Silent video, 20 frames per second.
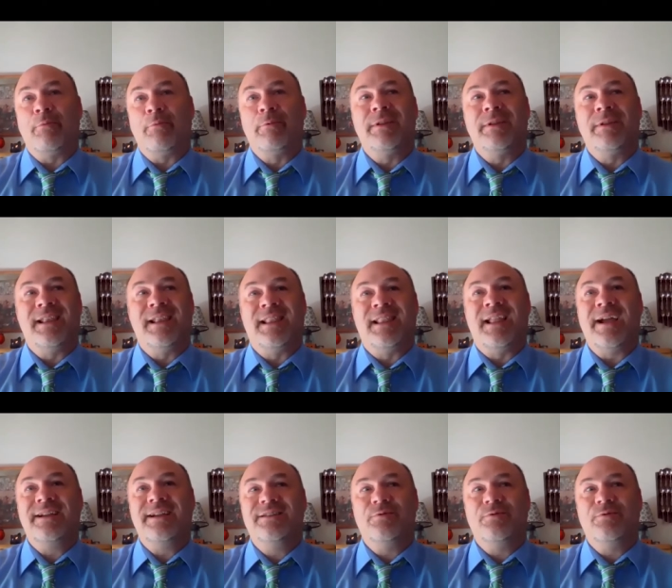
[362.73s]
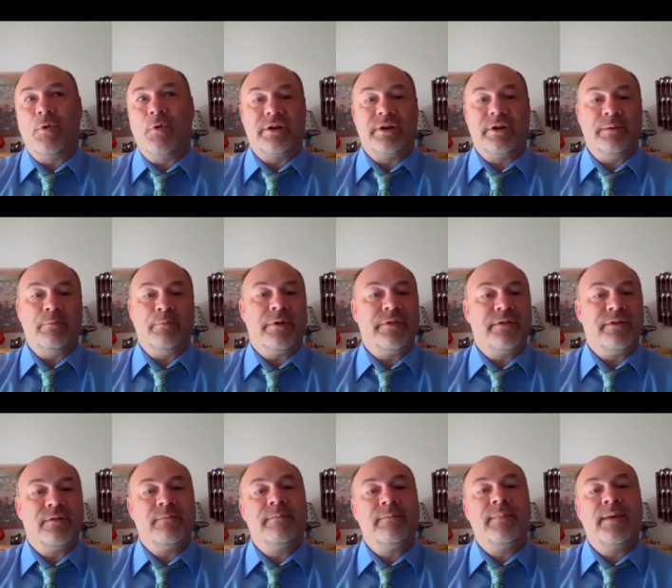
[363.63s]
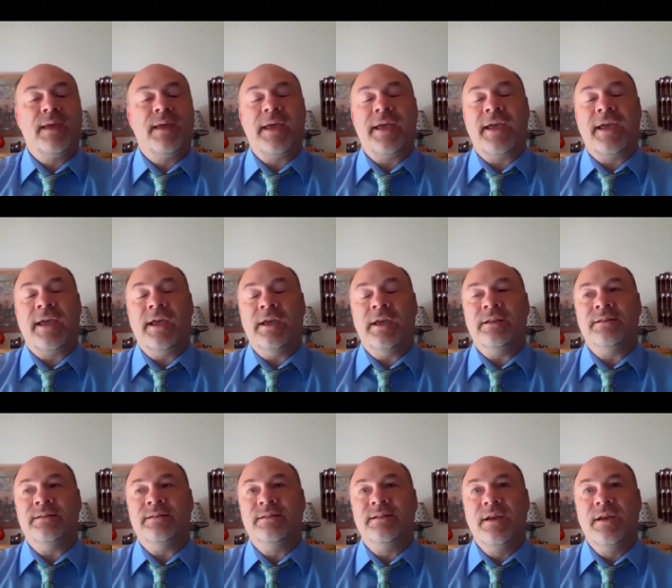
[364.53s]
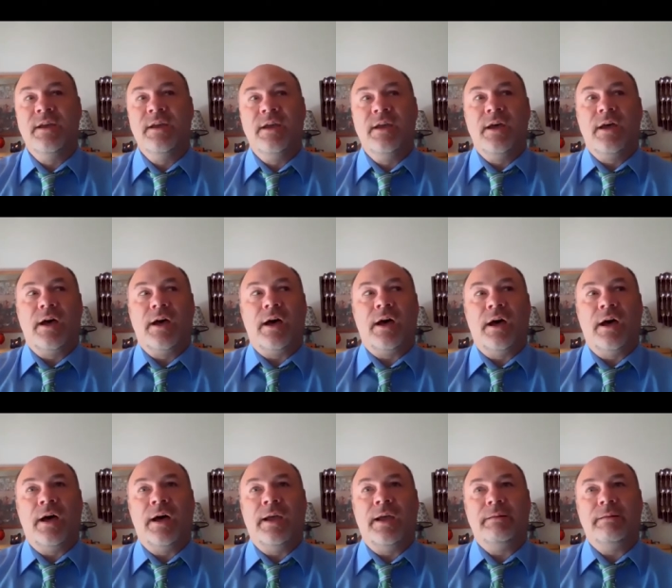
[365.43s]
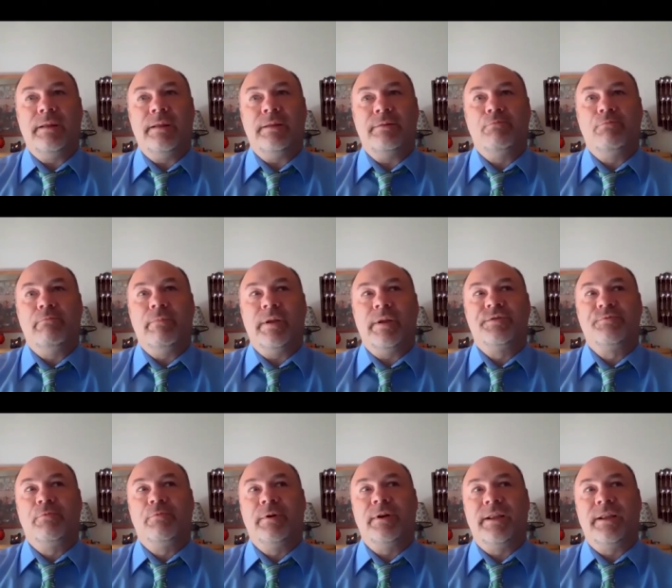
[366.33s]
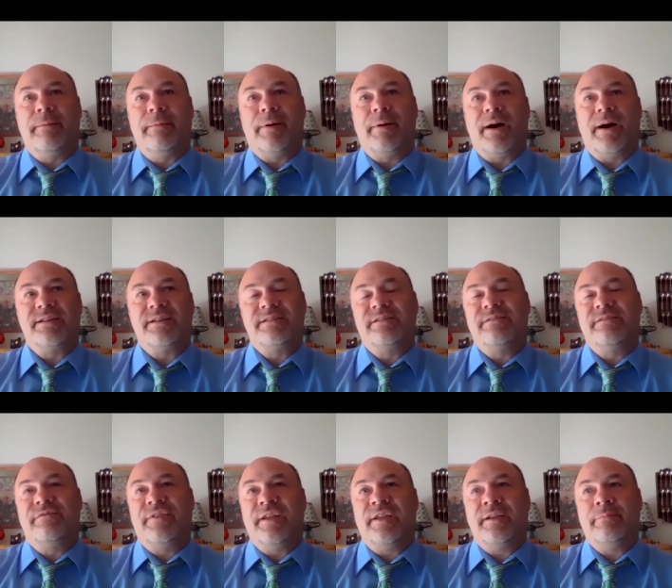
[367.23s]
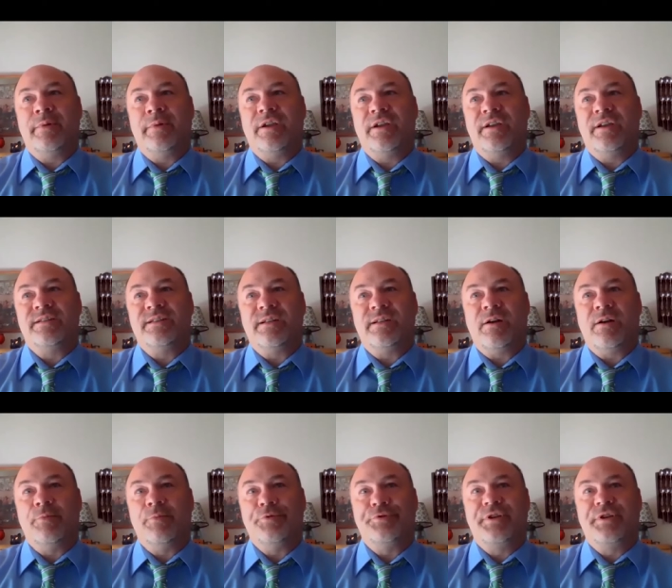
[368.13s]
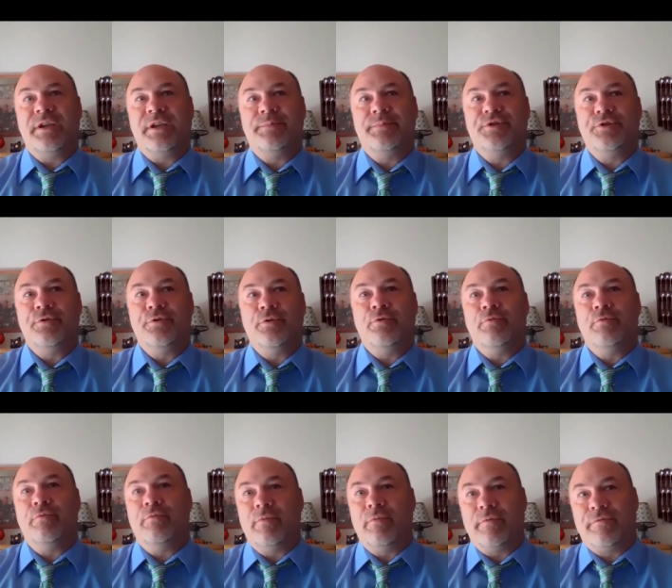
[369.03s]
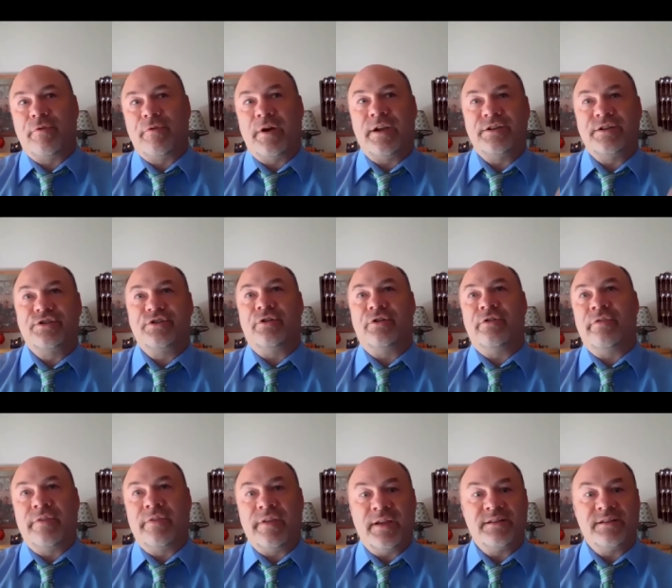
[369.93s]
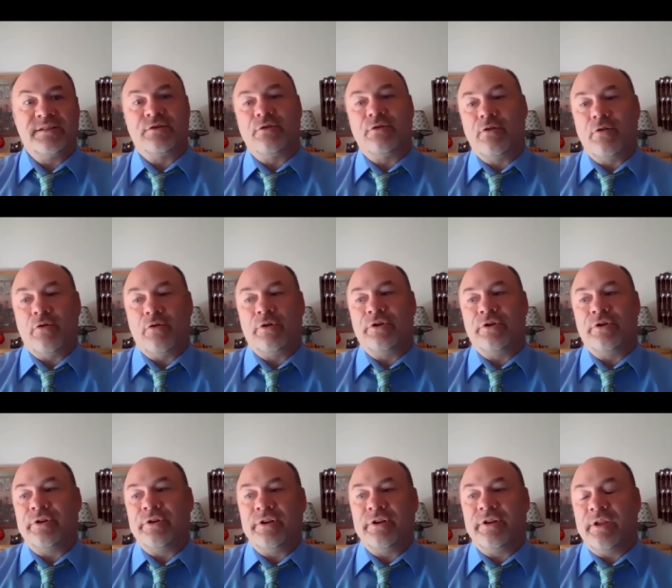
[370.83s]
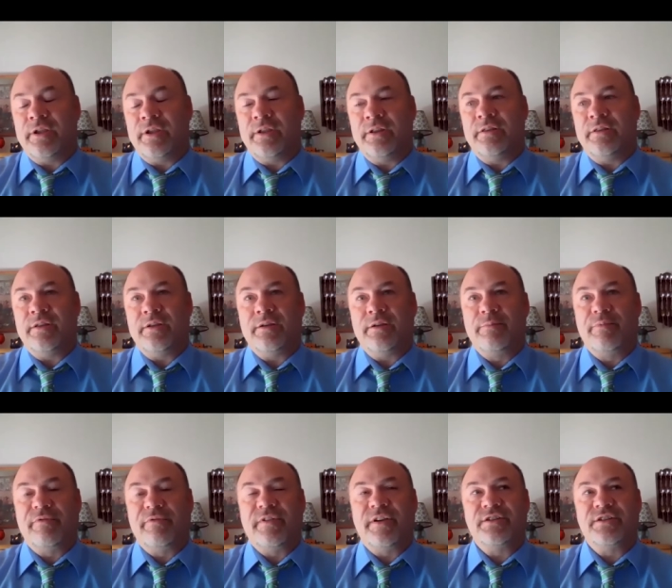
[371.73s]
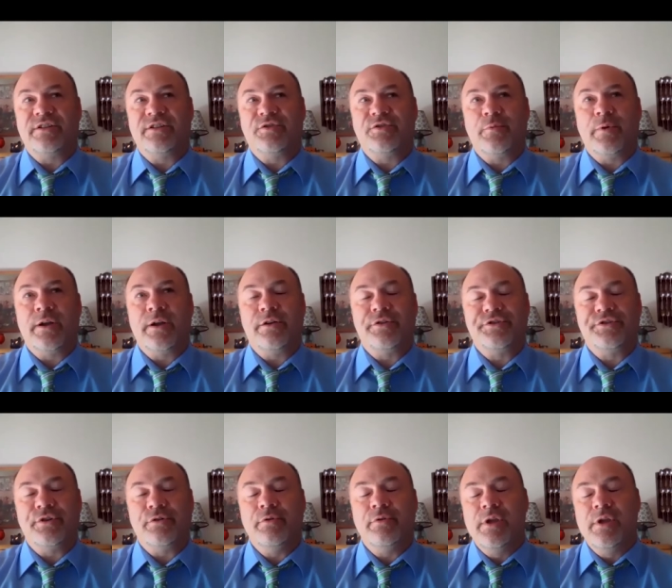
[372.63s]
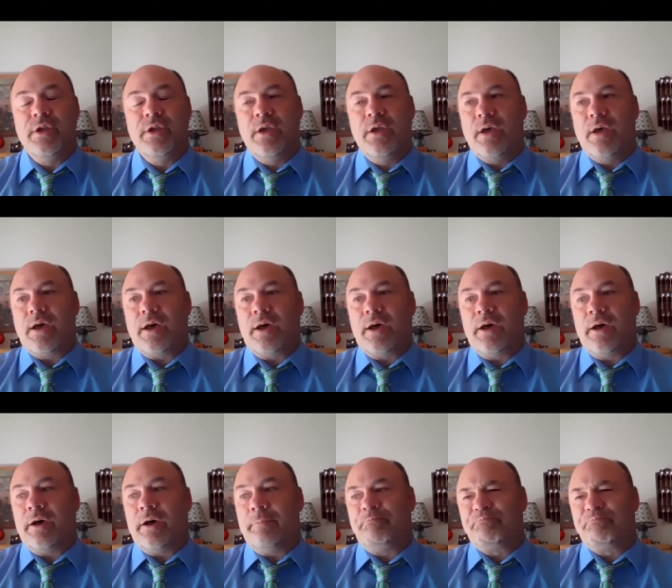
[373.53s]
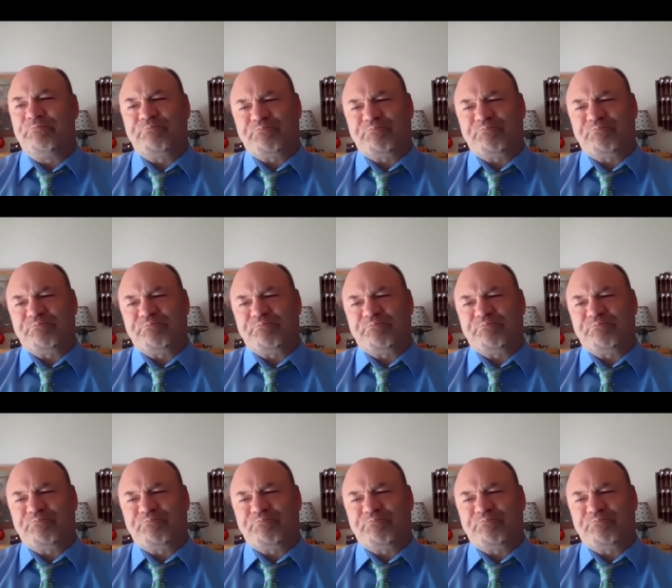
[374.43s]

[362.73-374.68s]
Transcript: I really liked working with them, and uh, it, it's really a positive thing because it almost keeps you fresh on things that are going on in the profession as well. So, um,